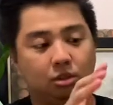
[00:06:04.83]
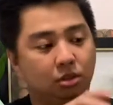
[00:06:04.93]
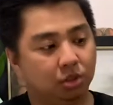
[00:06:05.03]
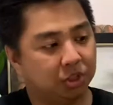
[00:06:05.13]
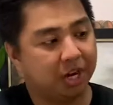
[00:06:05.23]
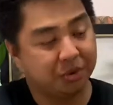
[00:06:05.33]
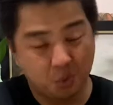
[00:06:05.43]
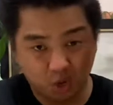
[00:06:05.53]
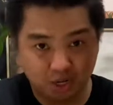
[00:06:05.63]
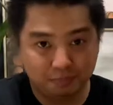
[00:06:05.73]
Johnnie
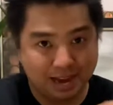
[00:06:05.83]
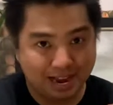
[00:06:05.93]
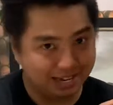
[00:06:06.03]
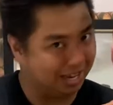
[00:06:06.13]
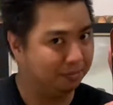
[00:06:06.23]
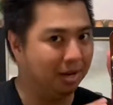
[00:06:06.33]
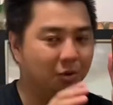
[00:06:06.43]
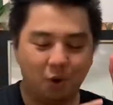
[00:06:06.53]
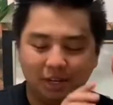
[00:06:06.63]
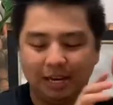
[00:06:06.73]
Walker Black Label,
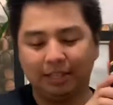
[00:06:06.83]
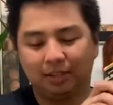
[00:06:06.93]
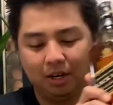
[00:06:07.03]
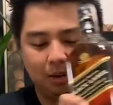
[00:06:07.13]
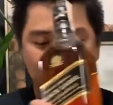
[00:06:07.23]
one liter.